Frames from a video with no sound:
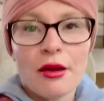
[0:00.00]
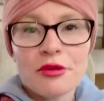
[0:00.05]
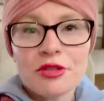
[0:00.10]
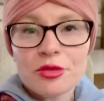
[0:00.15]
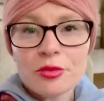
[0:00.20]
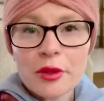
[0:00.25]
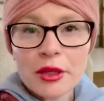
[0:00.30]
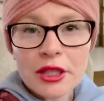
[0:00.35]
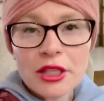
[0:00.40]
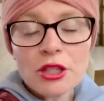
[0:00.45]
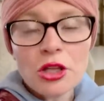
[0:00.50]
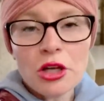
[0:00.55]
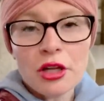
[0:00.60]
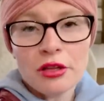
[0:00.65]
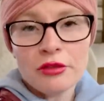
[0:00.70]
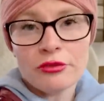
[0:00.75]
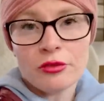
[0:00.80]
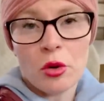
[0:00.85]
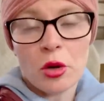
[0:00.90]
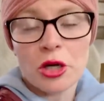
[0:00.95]
was really
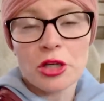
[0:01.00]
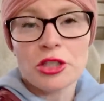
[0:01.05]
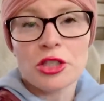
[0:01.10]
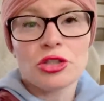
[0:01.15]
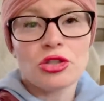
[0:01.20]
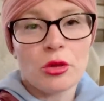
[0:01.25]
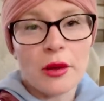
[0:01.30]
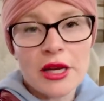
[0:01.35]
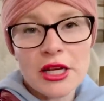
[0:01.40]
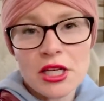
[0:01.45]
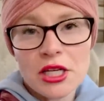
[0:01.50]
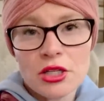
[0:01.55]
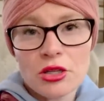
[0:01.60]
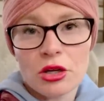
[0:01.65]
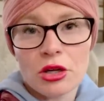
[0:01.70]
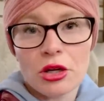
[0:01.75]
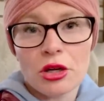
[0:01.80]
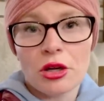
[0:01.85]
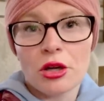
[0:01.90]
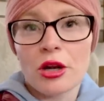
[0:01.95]
looking forward to training
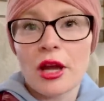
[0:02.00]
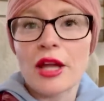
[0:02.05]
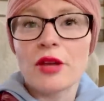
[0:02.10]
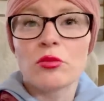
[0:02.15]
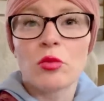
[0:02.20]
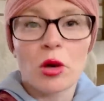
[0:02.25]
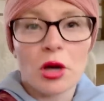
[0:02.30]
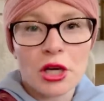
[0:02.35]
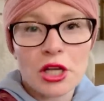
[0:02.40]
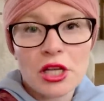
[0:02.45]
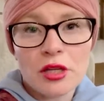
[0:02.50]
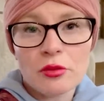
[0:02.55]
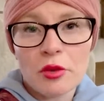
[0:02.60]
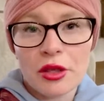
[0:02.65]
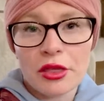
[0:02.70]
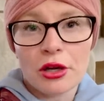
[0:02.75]
her and working with